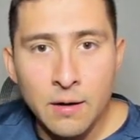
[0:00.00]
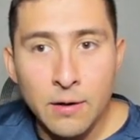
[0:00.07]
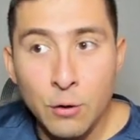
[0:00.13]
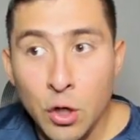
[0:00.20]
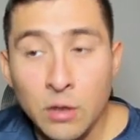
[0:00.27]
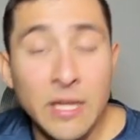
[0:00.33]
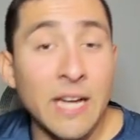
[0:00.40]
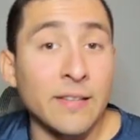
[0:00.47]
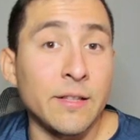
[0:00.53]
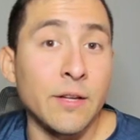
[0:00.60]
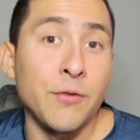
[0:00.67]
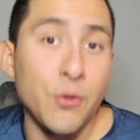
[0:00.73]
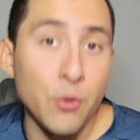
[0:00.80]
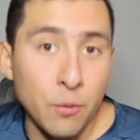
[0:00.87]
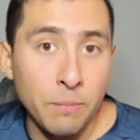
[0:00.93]

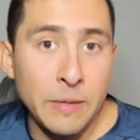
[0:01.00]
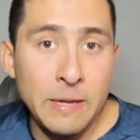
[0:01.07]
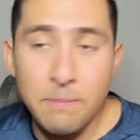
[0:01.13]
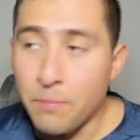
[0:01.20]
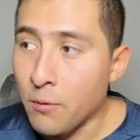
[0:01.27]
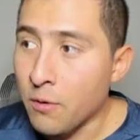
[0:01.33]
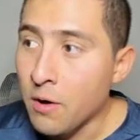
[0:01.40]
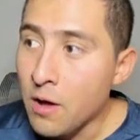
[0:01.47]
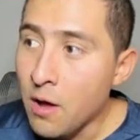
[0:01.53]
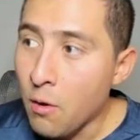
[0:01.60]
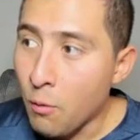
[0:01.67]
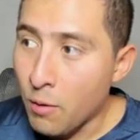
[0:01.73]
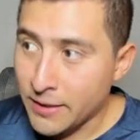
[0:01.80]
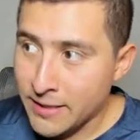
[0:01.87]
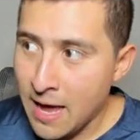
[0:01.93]
collecting new people.
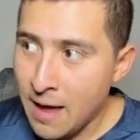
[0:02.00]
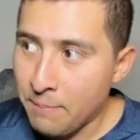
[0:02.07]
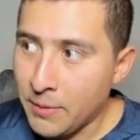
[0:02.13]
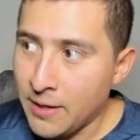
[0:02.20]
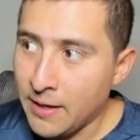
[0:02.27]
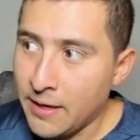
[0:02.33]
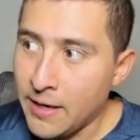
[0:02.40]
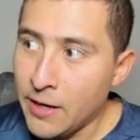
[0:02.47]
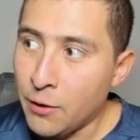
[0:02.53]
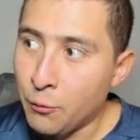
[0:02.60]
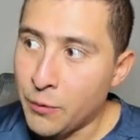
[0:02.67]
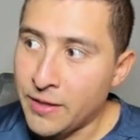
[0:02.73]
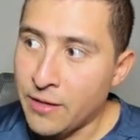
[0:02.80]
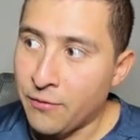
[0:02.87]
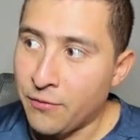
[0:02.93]
What's happening here
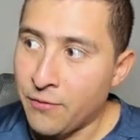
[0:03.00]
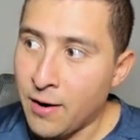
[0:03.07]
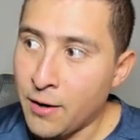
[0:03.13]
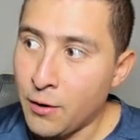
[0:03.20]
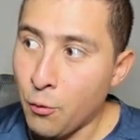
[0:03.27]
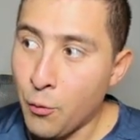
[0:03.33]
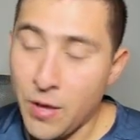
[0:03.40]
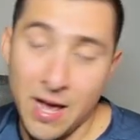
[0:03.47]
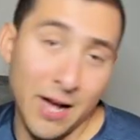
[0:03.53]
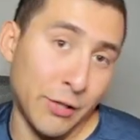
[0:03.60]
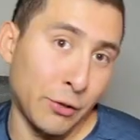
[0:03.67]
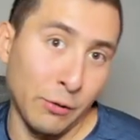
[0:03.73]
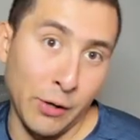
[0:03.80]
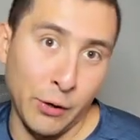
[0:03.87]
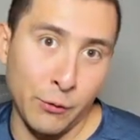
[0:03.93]
with the FUD, we
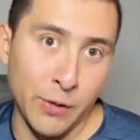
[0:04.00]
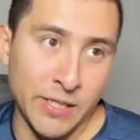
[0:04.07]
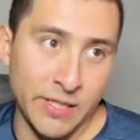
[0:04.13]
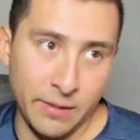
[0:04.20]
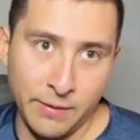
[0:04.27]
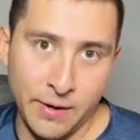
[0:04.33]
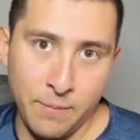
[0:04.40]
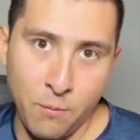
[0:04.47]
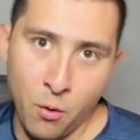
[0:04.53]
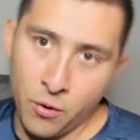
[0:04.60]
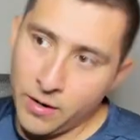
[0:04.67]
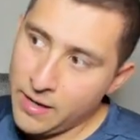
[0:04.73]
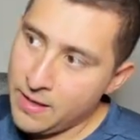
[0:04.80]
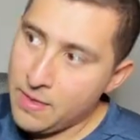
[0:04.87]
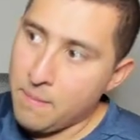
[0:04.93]
actually increased even
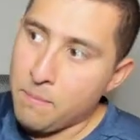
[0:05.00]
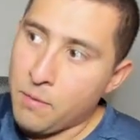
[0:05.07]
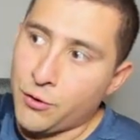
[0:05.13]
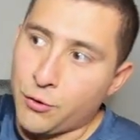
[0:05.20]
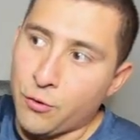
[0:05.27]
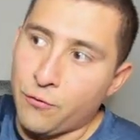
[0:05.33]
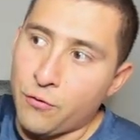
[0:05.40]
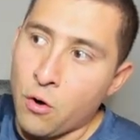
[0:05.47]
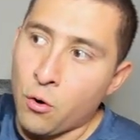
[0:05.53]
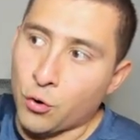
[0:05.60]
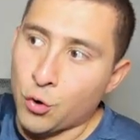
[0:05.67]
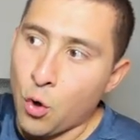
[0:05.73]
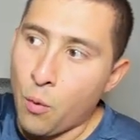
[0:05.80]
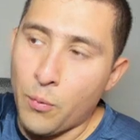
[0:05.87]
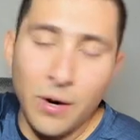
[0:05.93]
more in the month of
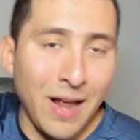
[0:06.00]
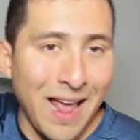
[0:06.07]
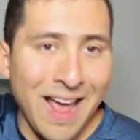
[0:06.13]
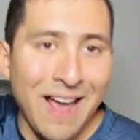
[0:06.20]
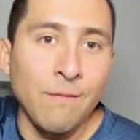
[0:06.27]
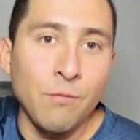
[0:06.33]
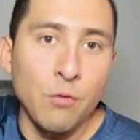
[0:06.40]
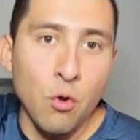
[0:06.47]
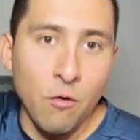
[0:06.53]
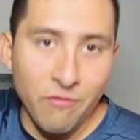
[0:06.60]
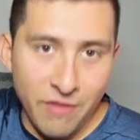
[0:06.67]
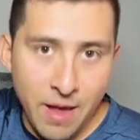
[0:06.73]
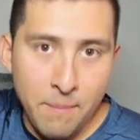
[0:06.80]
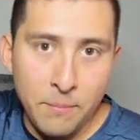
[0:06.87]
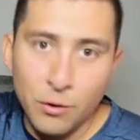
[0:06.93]
October and
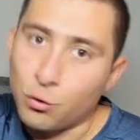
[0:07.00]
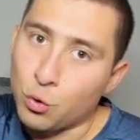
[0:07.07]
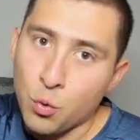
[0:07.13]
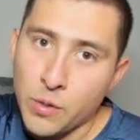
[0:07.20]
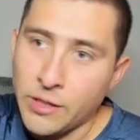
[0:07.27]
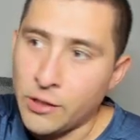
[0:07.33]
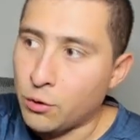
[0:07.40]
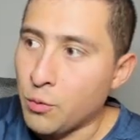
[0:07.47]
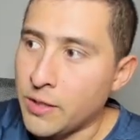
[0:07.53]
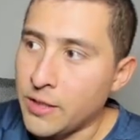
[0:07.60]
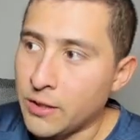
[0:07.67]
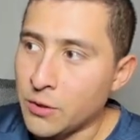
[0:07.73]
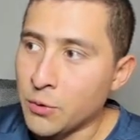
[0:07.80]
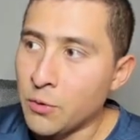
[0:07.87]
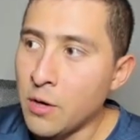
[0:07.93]
November
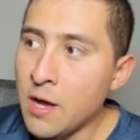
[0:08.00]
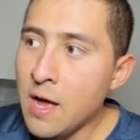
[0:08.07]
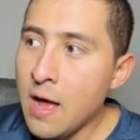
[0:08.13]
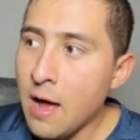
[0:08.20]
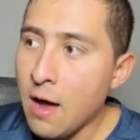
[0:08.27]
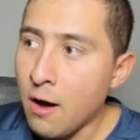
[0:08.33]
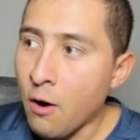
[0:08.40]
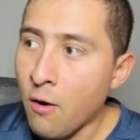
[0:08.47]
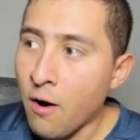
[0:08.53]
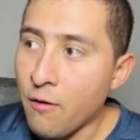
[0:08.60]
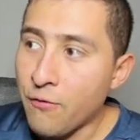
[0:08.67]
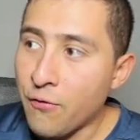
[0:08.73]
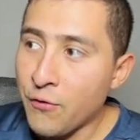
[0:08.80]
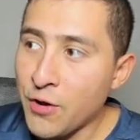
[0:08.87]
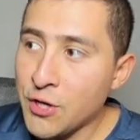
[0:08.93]
2022,
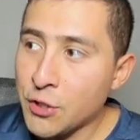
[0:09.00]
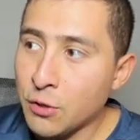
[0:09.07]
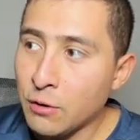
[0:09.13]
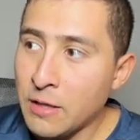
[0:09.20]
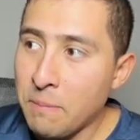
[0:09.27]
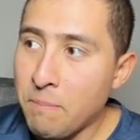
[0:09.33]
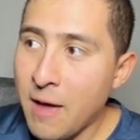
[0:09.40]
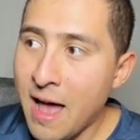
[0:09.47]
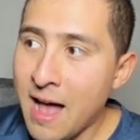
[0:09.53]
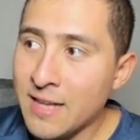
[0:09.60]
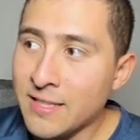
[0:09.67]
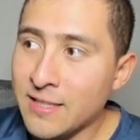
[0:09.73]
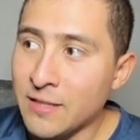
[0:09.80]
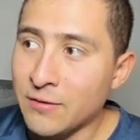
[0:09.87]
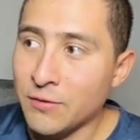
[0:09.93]
officially
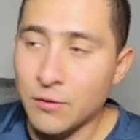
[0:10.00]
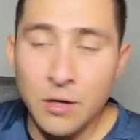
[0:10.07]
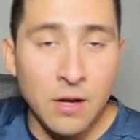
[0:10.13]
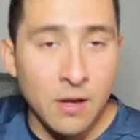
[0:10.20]
passing